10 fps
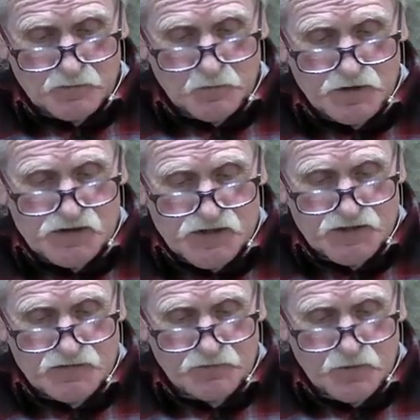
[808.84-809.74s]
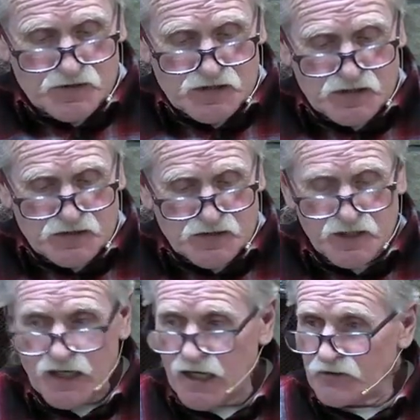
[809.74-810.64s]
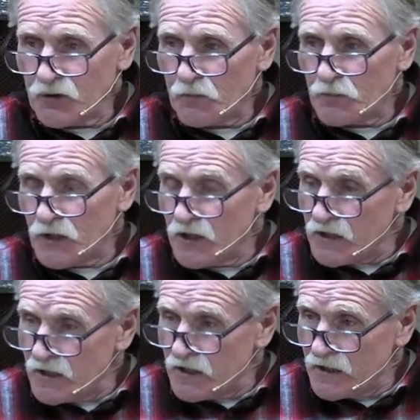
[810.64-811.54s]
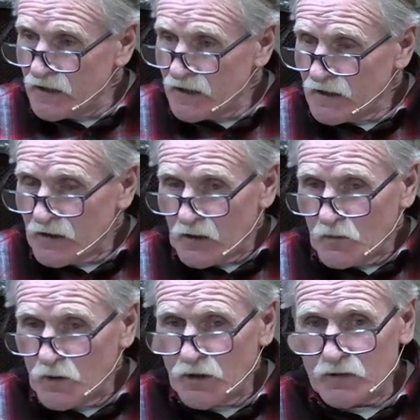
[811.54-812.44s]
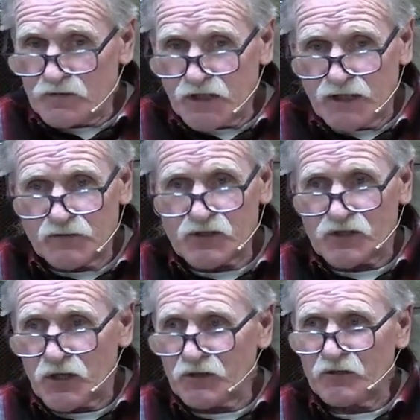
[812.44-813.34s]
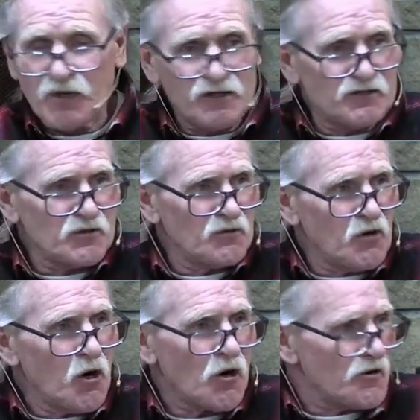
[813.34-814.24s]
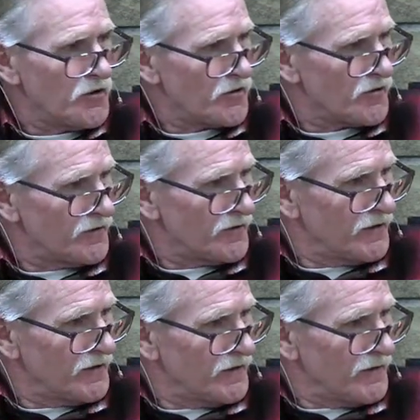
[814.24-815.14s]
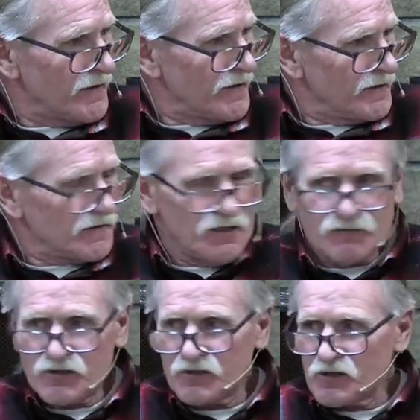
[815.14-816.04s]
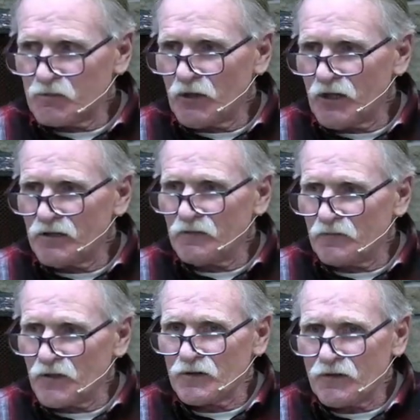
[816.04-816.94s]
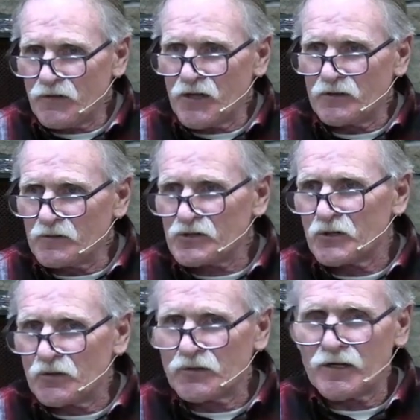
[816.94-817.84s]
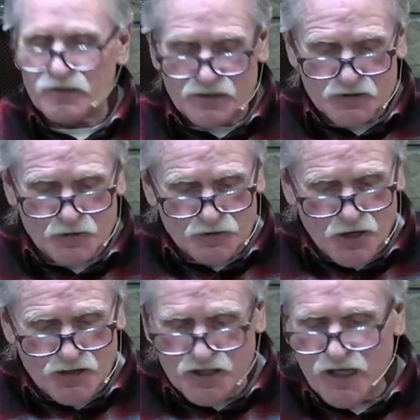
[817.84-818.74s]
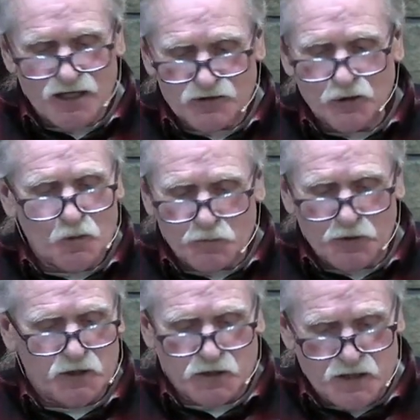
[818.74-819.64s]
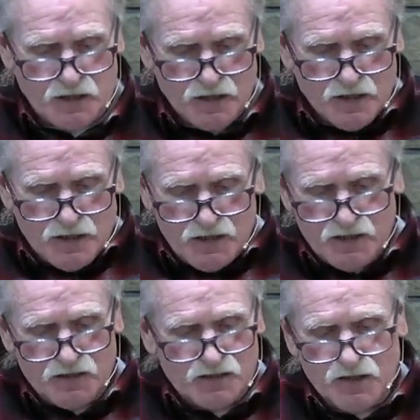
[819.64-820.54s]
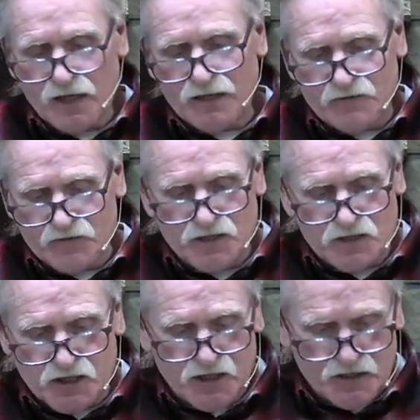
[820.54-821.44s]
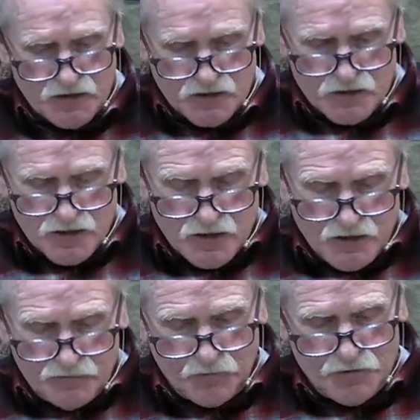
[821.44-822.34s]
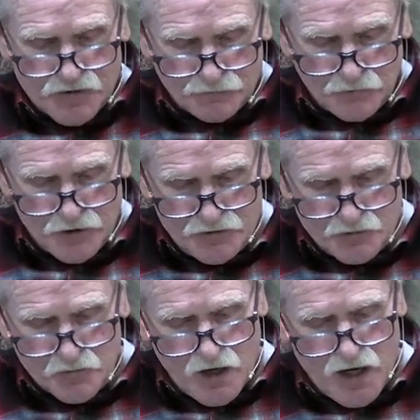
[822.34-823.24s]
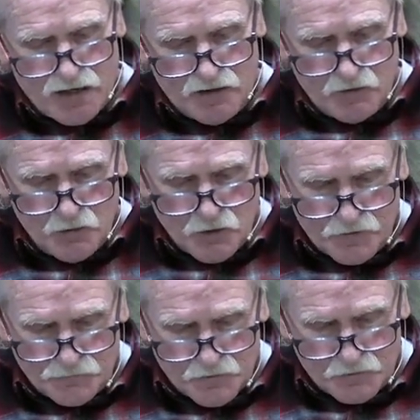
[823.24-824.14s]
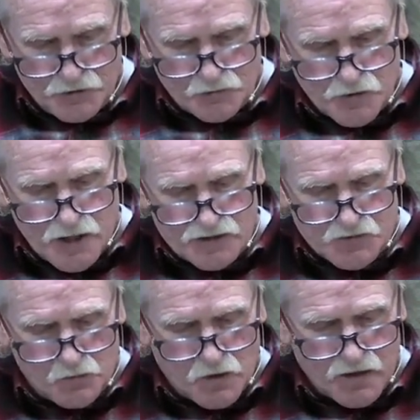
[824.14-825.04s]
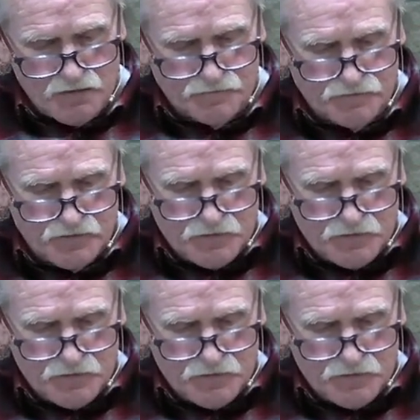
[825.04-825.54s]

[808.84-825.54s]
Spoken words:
he says in verse 6 that he had no pity, well, David's talking about his own heart here. David's explaining the very thing that was going on in his own heart. He had no pity. He did not have any care for his friend Uriah or for Uriah's wife.